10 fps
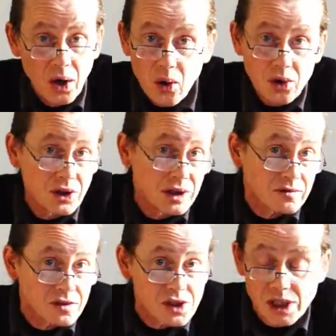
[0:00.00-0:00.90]
or can
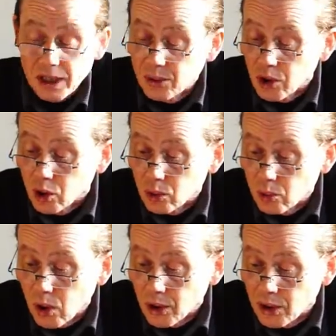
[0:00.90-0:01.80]
even sell you a good
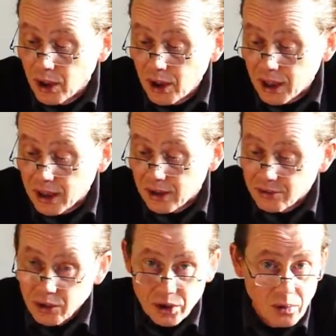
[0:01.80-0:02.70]
one
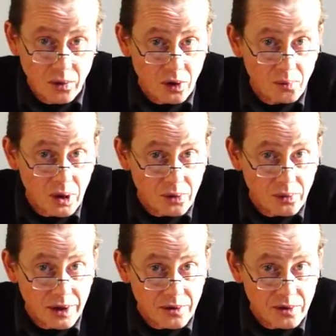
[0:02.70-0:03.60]
if you don't want to bother
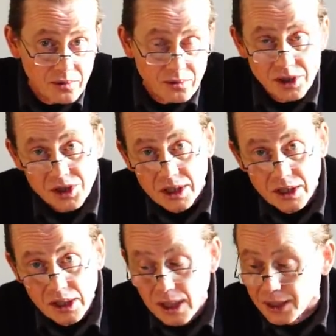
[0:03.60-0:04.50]
with risking
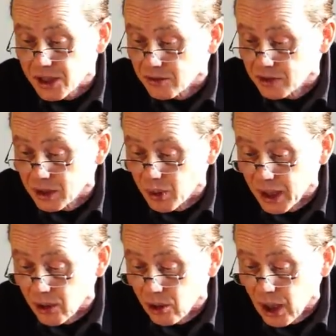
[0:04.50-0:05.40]
the likes of
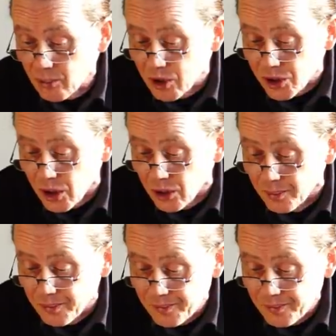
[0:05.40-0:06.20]
eBay or Amazon.